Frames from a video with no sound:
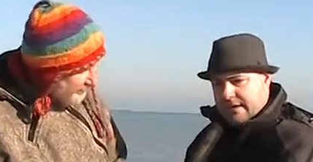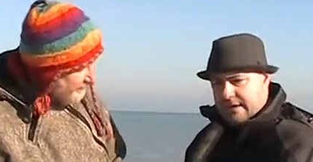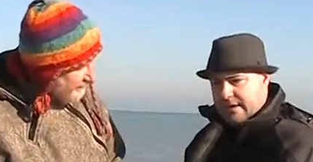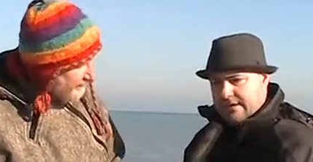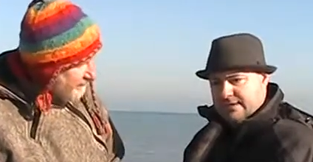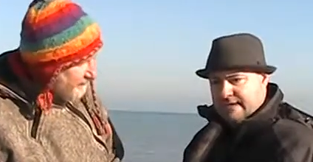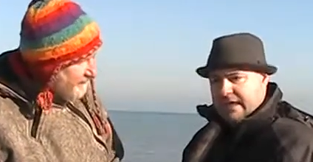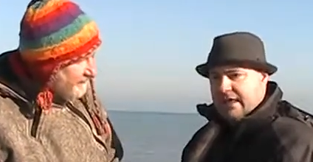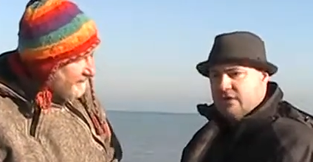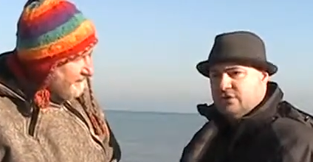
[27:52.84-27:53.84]
Speaker 1: is
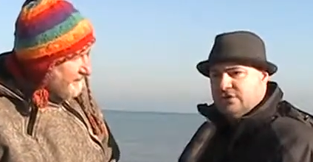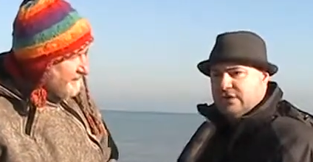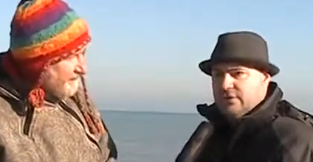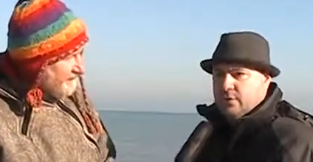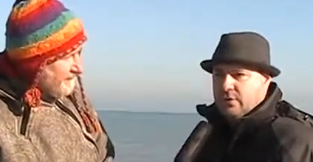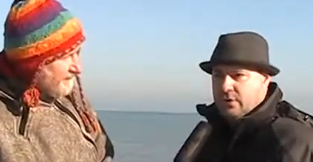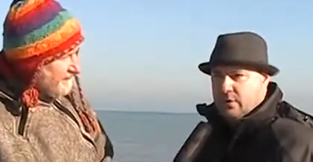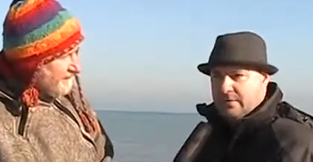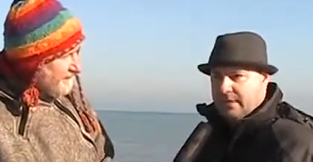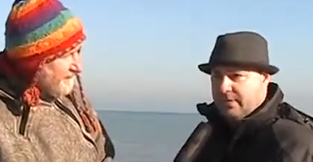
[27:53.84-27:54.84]
that energy of what we
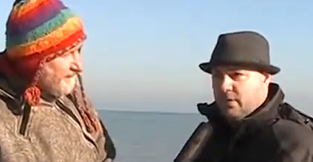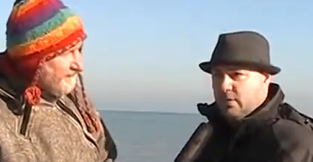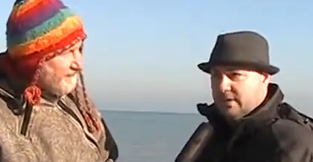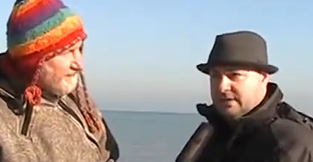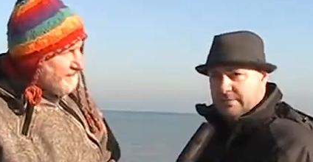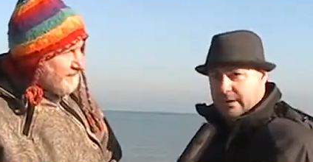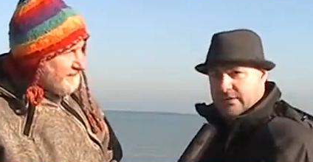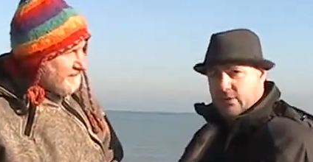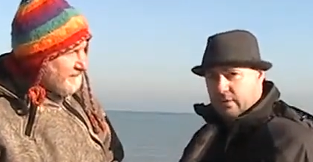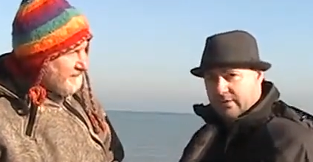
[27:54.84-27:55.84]
call maybe the Holy
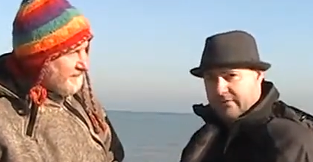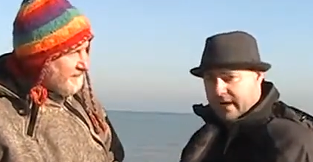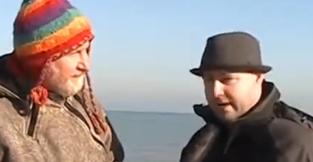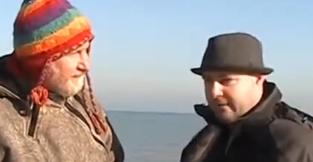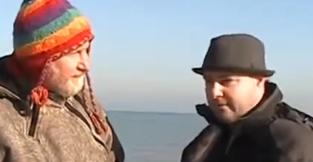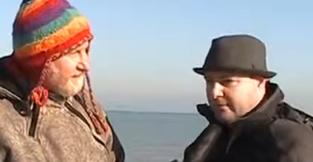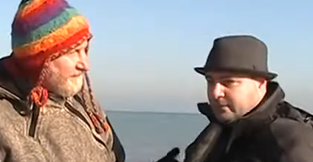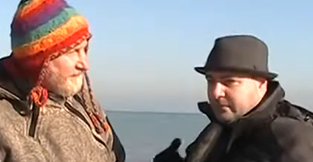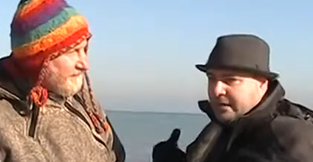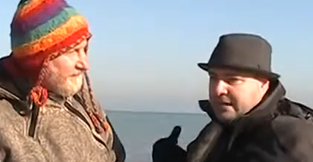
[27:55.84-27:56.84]
Spirit, the Holy Fire.
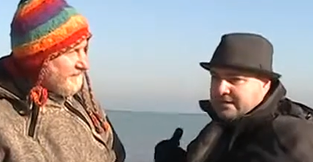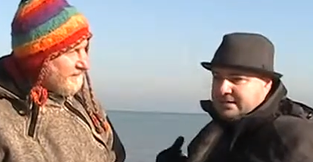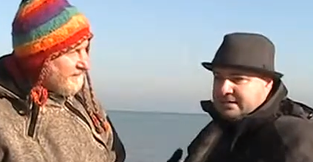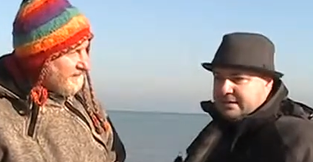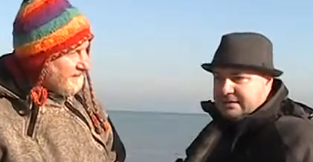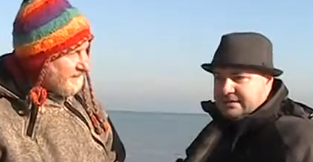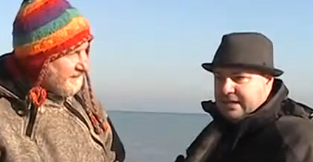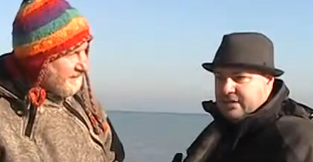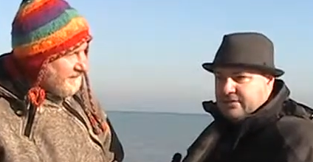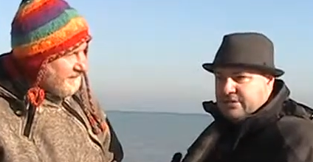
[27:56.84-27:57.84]
It's this
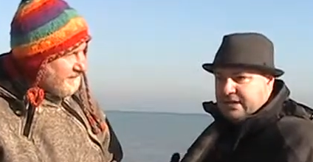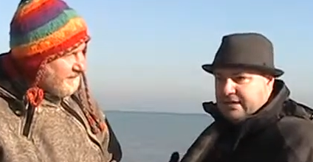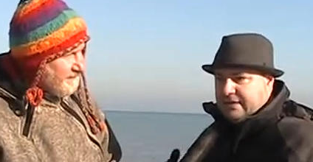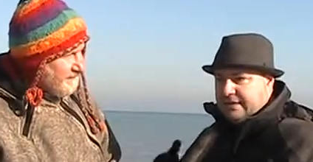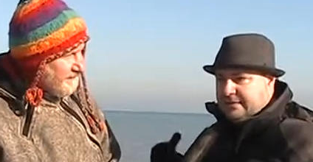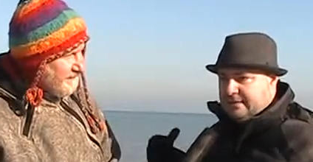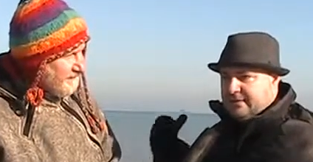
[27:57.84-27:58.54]
energy that's